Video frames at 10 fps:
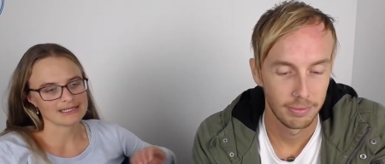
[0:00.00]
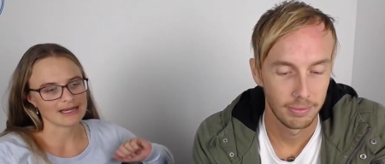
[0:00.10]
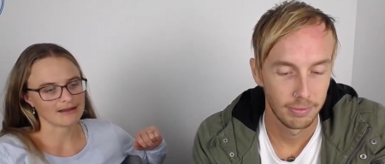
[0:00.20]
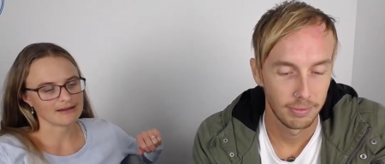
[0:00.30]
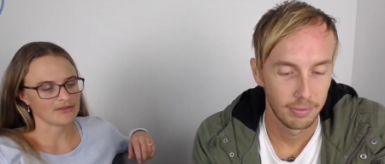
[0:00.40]
Speaker 1: it
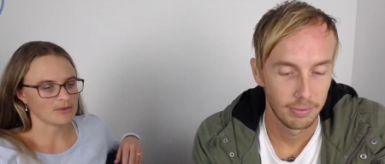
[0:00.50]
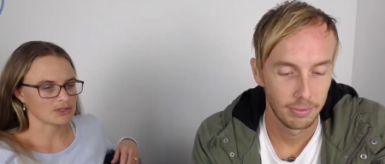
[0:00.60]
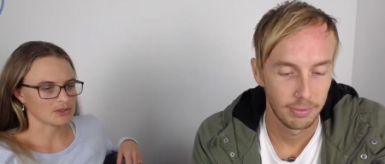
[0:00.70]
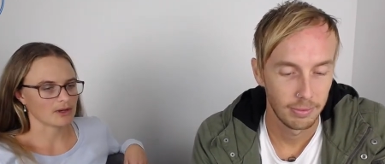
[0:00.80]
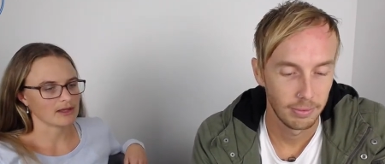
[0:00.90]
down if you were
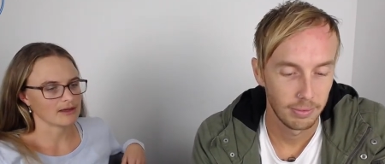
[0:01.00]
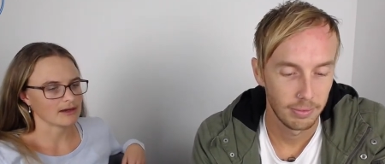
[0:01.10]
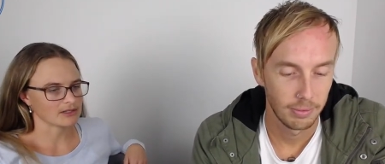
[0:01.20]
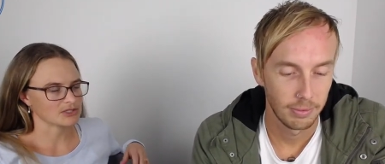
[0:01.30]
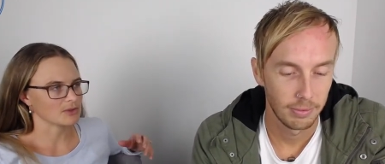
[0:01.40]
talking uh,
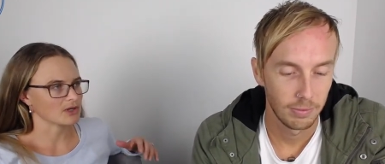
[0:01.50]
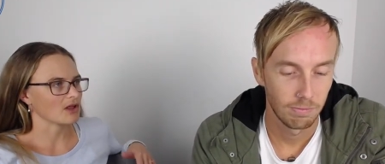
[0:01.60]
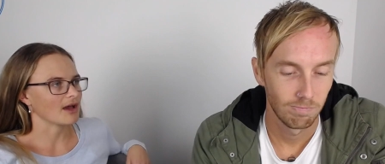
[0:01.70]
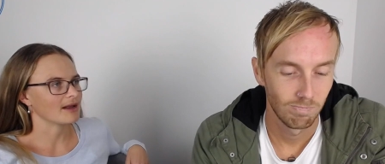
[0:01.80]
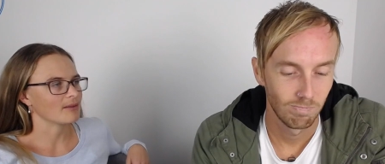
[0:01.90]
to a
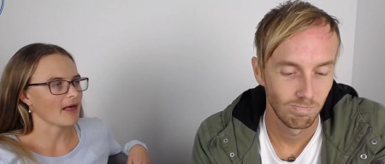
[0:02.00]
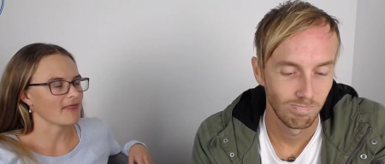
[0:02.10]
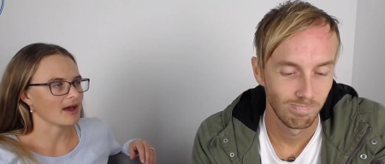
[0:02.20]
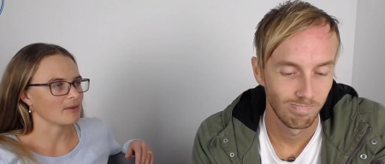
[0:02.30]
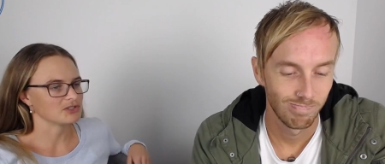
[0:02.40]
client about
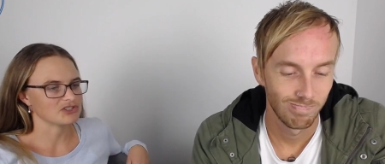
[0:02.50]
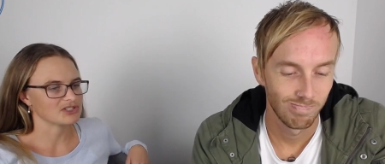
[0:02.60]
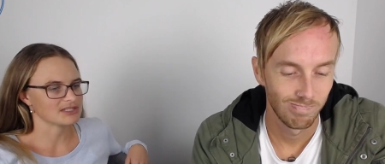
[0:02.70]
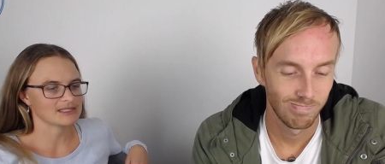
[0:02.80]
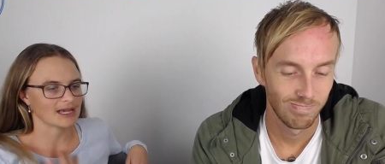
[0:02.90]
that? Would you
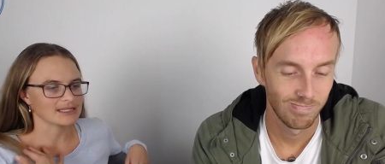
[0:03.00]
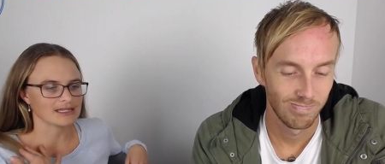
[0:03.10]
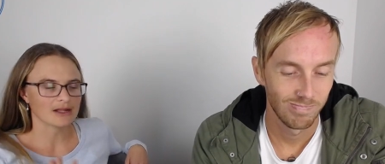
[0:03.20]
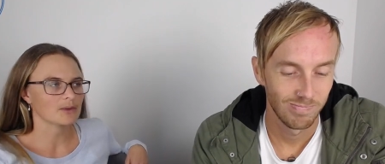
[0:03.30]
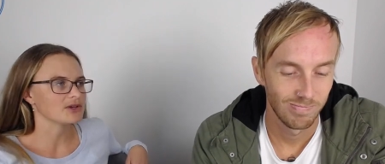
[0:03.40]
just say
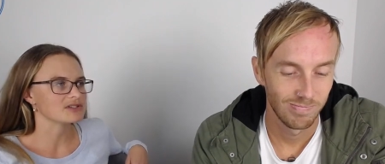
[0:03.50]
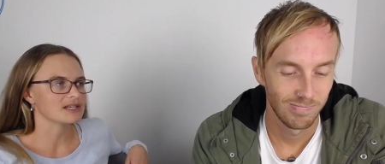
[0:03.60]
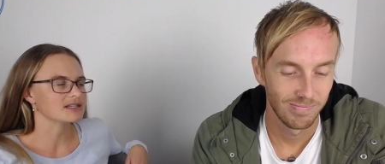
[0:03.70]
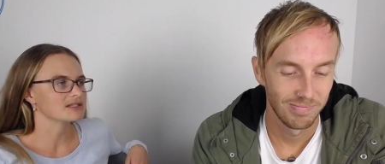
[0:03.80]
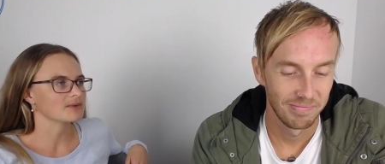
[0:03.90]
exactly what you
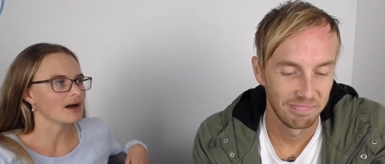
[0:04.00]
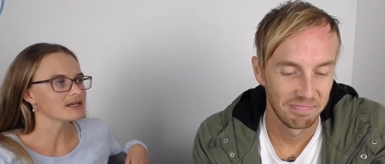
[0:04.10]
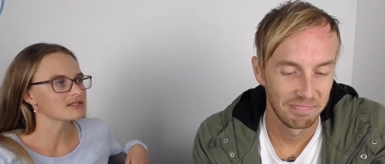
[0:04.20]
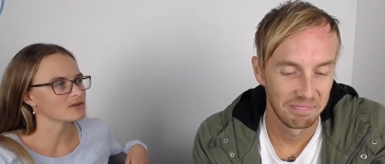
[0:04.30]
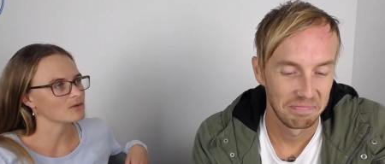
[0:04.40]
said to
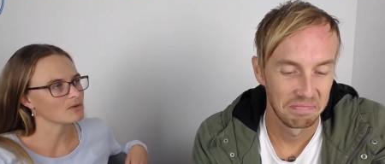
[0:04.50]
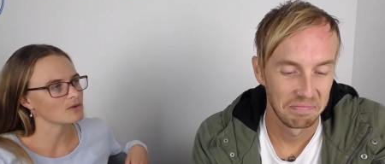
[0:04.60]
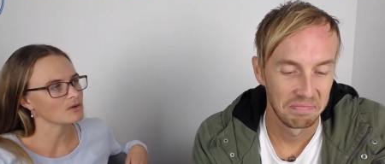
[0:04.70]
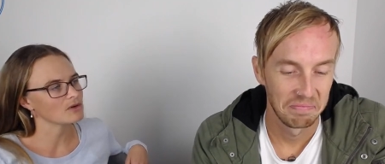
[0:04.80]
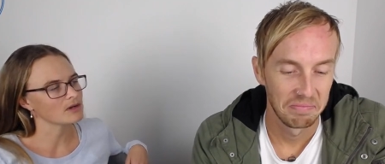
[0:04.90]
us,
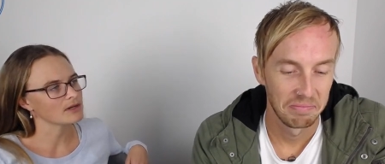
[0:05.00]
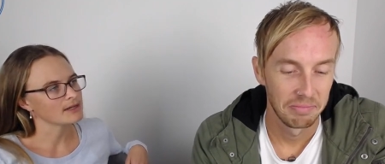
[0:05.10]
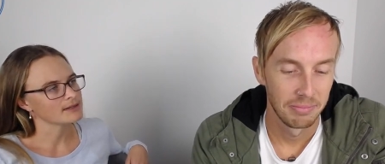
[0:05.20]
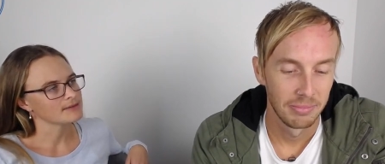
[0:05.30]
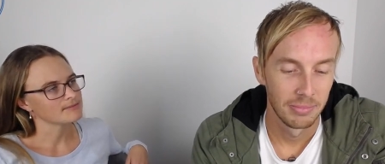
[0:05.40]
or
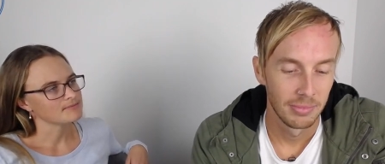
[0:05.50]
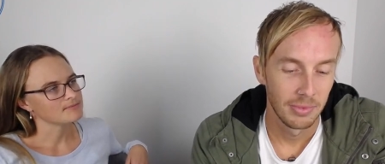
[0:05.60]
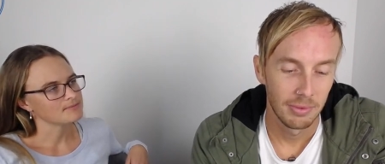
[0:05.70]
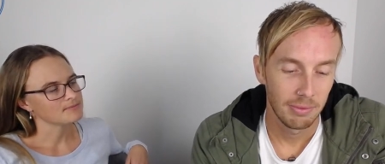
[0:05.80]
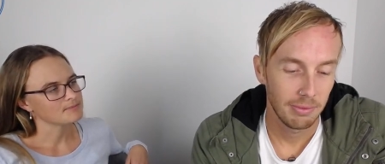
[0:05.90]

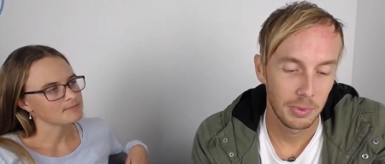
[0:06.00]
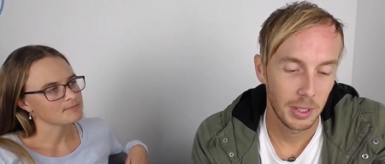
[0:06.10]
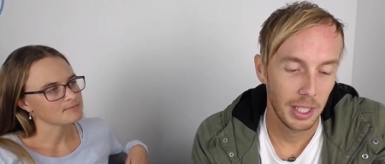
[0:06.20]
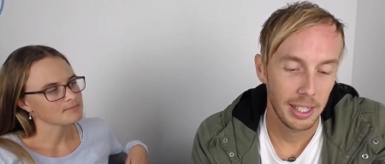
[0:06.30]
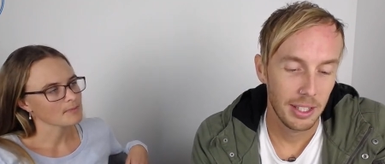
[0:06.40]
Speaker 2: I'd
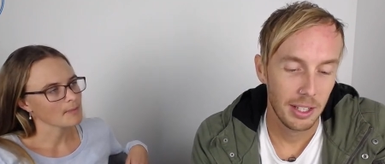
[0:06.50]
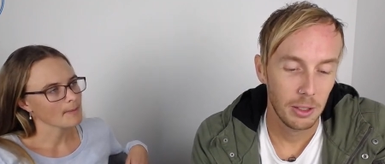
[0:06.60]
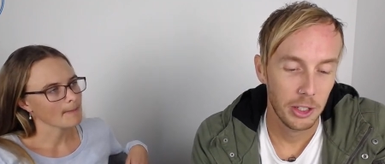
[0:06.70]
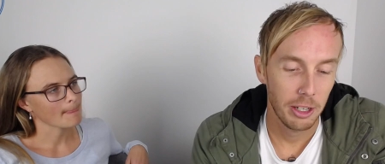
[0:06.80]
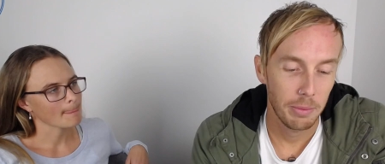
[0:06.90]
say it's still
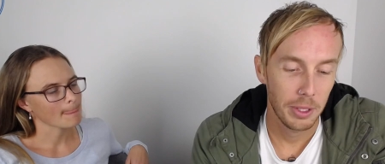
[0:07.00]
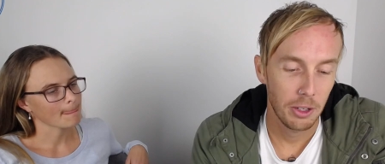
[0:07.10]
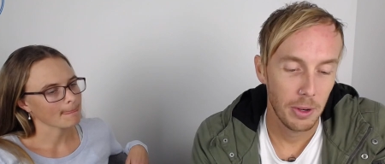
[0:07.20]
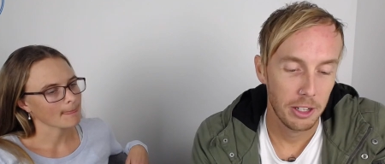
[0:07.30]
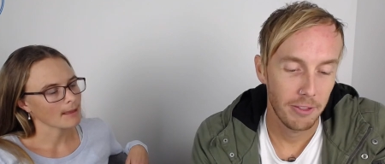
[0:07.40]
a chip. It's
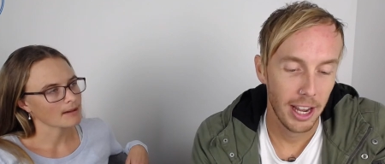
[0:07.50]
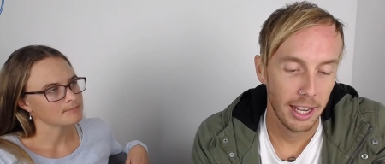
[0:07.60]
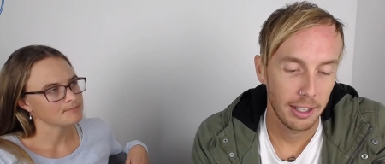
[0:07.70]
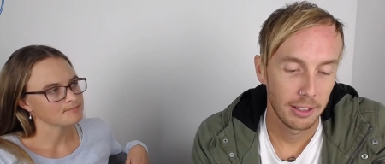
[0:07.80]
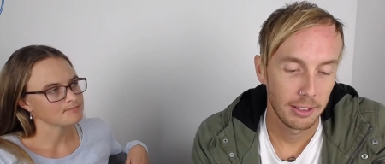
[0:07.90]
too much
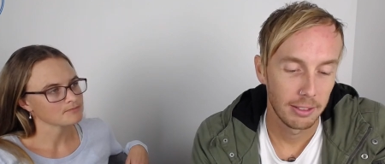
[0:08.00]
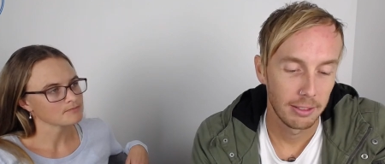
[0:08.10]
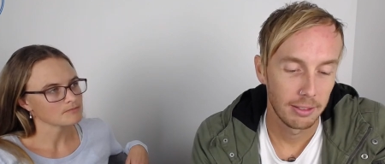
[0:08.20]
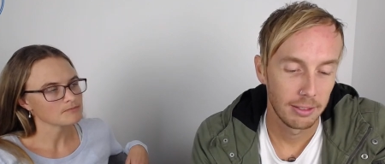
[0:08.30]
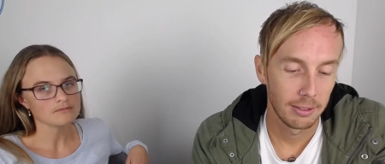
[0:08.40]
fat.
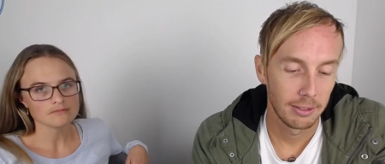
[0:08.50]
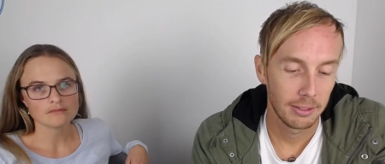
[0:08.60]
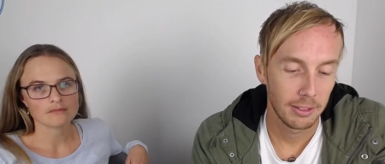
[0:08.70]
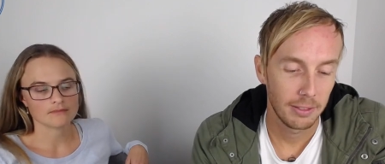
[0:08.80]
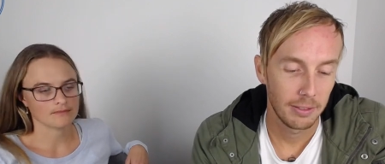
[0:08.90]

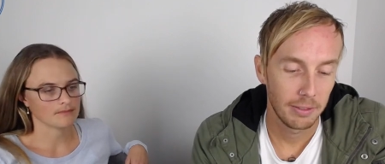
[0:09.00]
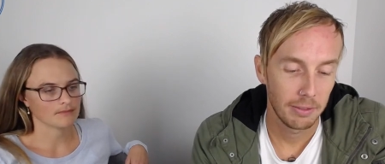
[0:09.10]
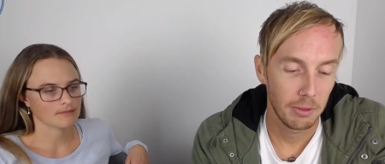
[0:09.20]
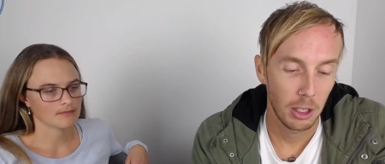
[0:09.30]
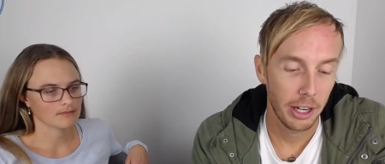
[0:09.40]
Mm-hmm.
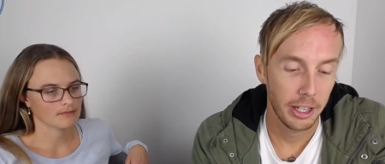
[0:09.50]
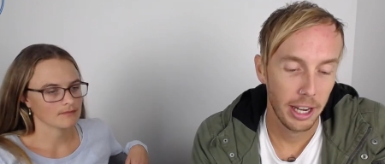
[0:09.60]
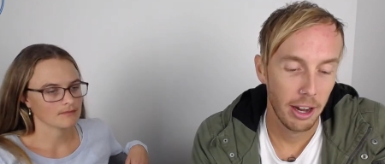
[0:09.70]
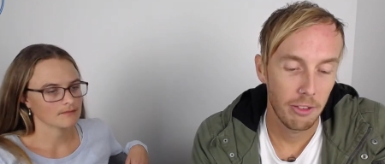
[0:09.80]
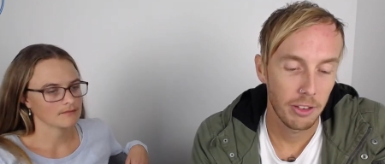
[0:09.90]
I don't
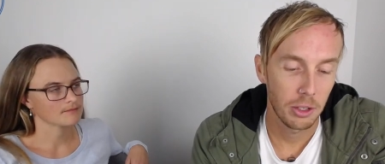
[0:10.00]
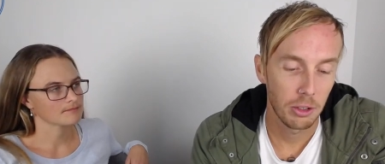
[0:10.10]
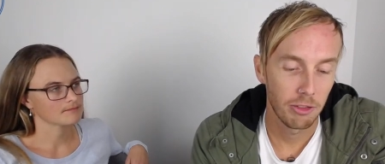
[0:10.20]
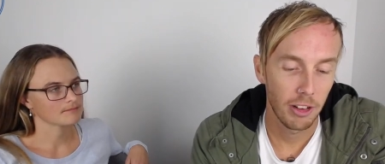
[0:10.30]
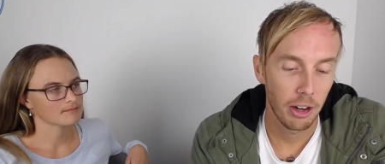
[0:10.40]
care if it's
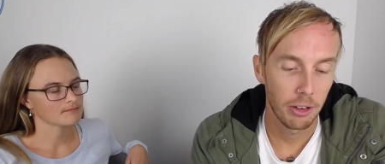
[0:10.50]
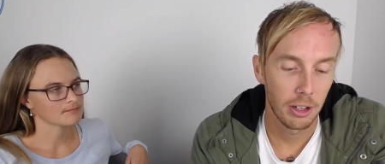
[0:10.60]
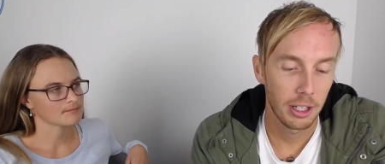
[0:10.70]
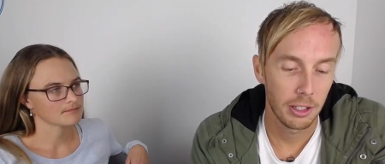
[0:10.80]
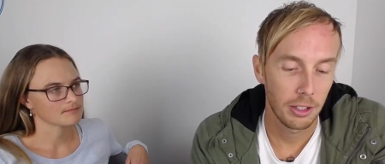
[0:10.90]
good fat or
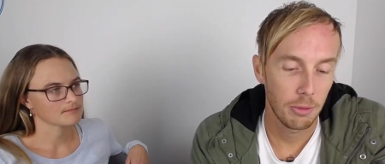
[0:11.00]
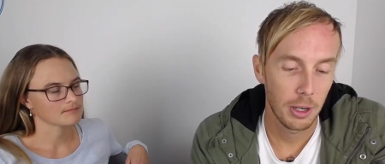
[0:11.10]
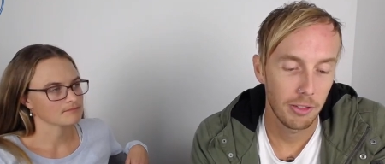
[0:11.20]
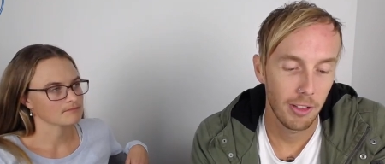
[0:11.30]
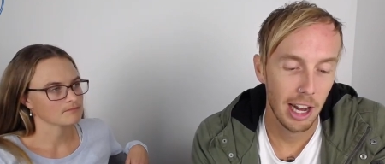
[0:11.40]
not. It's too
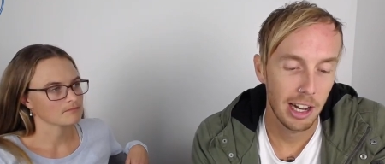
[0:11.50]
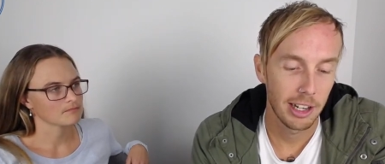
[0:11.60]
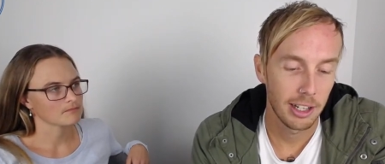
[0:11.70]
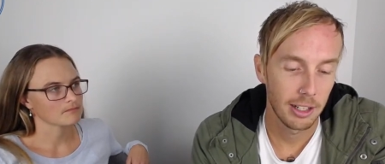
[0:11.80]
much fat in it